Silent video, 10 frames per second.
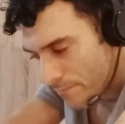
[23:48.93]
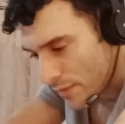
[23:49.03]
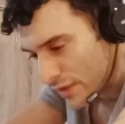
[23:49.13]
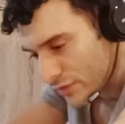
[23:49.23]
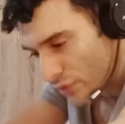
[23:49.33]

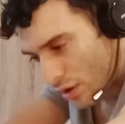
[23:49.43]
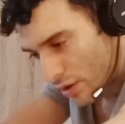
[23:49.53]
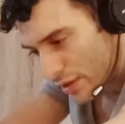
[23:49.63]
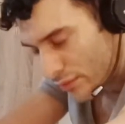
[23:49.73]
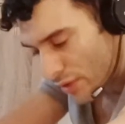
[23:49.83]
It's
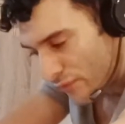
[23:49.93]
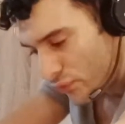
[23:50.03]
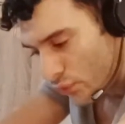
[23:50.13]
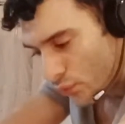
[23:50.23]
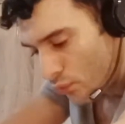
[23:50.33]
hard.
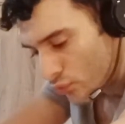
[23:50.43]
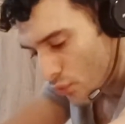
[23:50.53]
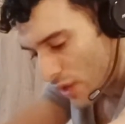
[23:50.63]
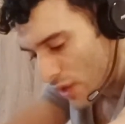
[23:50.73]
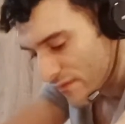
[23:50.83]
If you
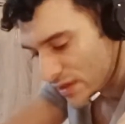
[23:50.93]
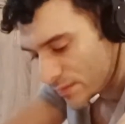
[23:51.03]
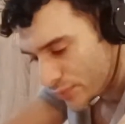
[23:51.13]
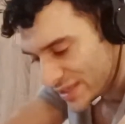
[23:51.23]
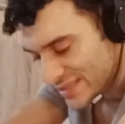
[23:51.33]
don't have any
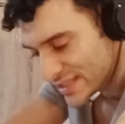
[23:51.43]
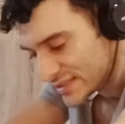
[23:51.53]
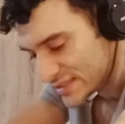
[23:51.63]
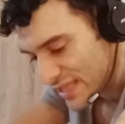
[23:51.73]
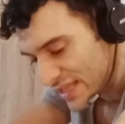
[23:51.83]

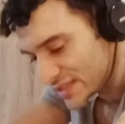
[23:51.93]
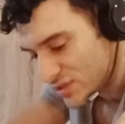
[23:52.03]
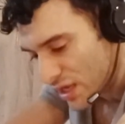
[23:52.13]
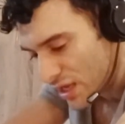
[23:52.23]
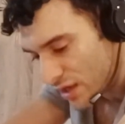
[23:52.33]
presence
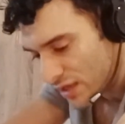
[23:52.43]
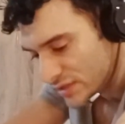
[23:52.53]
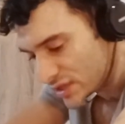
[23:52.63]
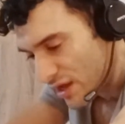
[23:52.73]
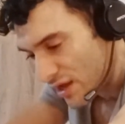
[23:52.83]
inside
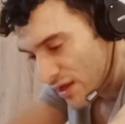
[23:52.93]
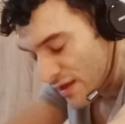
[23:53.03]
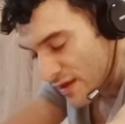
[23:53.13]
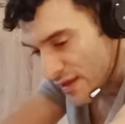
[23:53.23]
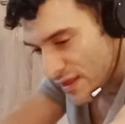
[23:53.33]
Gaza,
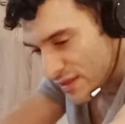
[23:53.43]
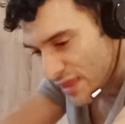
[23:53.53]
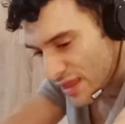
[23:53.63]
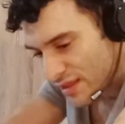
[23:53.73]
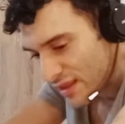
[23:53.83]

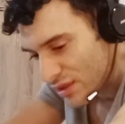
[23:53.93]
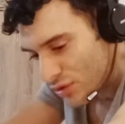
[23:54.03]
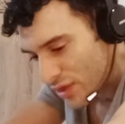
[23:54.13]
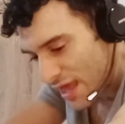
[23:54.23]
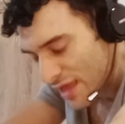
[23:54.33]
then
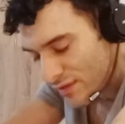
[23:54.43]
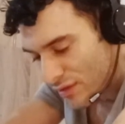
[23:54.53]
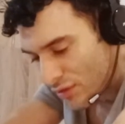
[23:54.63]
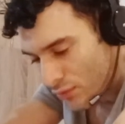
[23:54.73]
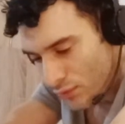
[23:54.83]
you
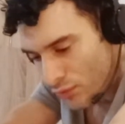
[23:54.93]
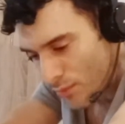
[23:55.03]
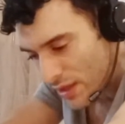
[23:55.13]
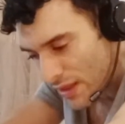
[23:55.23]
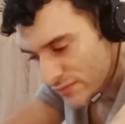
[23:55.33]
can't, you
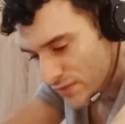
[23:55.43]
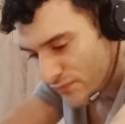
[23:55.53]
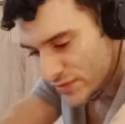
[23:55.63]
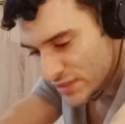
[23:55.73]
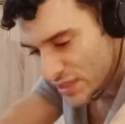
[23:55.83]
might have
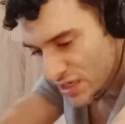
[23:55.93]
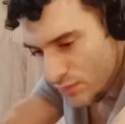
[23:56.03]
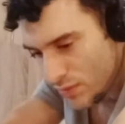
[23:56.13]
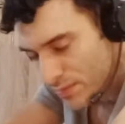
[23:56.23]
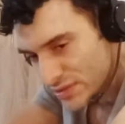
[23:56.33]

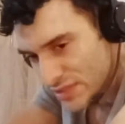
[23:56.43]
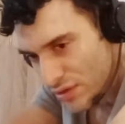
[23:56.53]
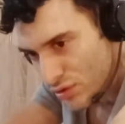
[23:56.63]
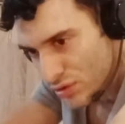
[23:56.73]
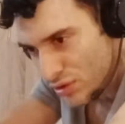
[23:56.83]
sophisticated weapons
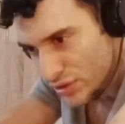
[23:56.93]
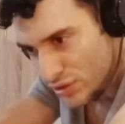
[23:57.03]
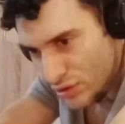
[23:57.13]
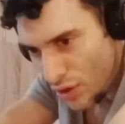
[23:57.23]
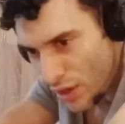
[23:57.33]
that
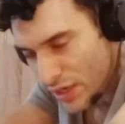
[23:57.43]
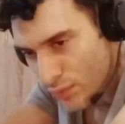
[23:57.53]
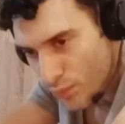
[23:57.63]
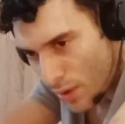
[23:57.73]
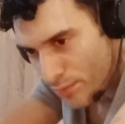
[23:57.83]
could
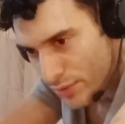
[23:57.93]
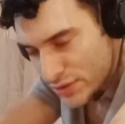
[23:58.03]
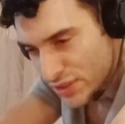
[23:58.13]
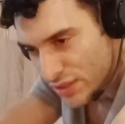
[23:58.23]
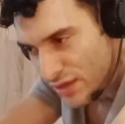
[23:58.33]
target one
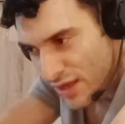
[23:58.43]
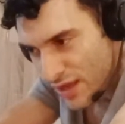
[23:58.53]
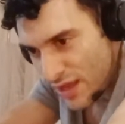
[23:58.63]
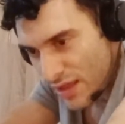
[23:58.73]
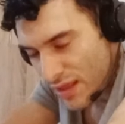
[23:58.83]
person
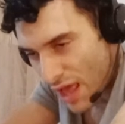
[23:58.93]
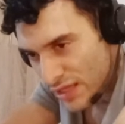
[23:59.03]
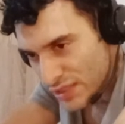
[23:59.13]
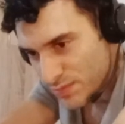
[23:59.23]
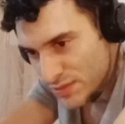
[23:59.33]

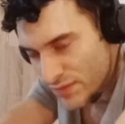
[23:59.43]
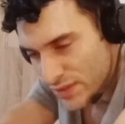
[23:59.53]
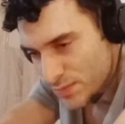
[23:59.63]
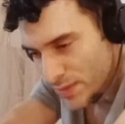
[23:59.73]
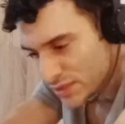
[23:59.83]
at a
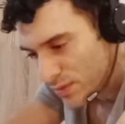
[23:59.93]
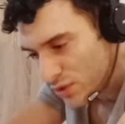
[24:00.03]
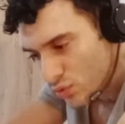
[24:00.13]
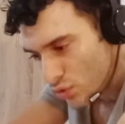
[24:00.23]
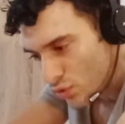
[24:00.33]
specific space, but
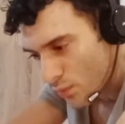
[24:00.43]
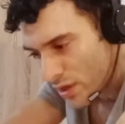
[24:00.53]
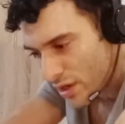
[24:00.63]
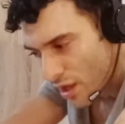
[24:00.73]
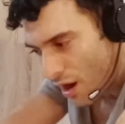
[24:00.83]
you don't know
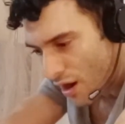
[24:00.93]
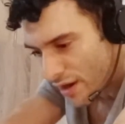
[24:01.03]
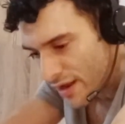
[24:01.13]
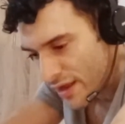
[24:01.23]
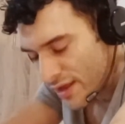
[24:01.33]
where they
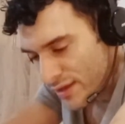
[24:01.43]
are.